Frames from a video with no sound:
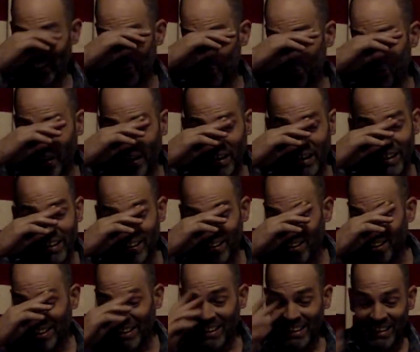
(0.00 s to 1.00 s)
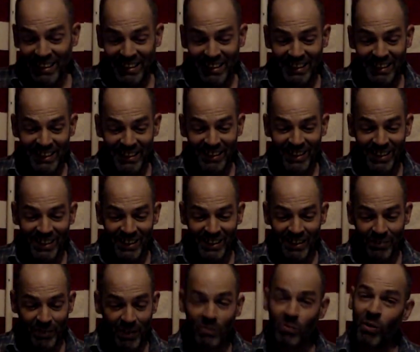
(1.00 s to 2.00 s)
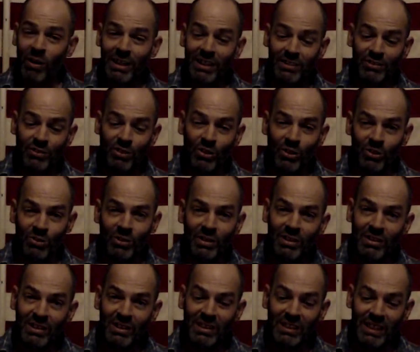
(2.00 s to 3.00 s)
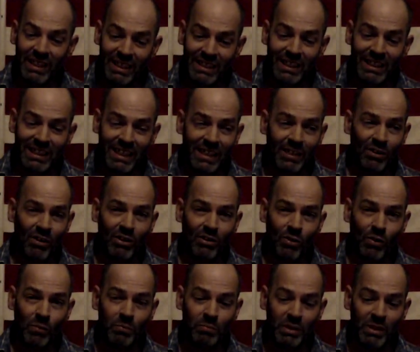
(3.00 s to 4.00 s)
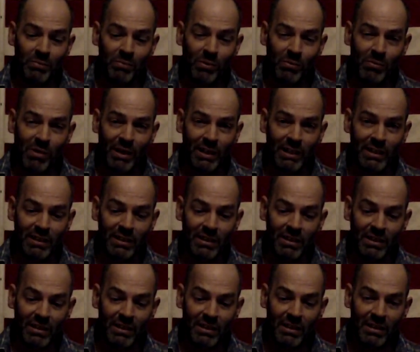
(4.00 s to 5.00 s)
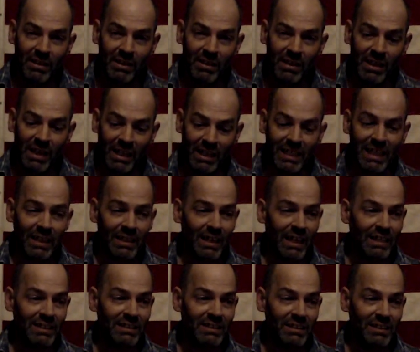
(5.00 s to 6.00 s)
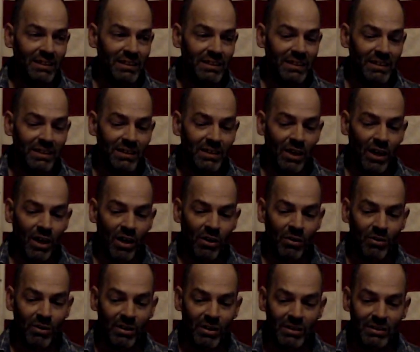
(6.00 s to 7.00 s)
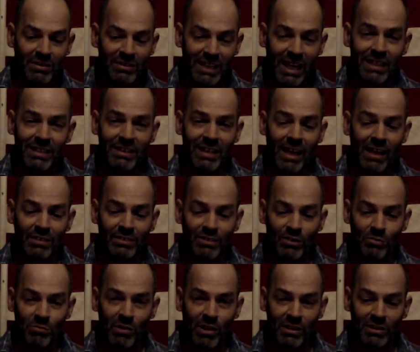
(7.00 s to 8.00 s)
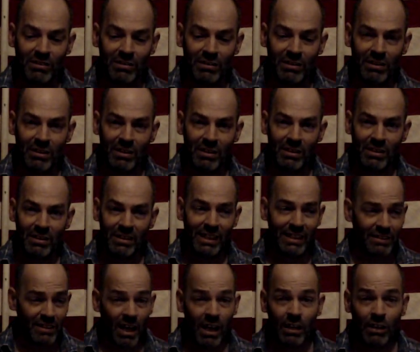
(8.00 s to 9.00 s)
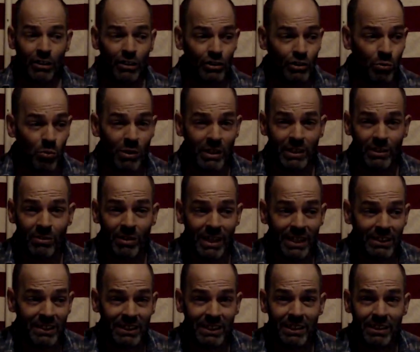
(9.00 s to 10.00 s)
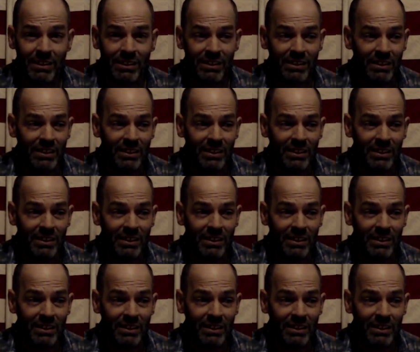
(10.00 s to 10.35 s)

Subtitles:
But if he wanted to, he could get on old people money and get like, you know, $10,000 a month. That's 120 grand a year.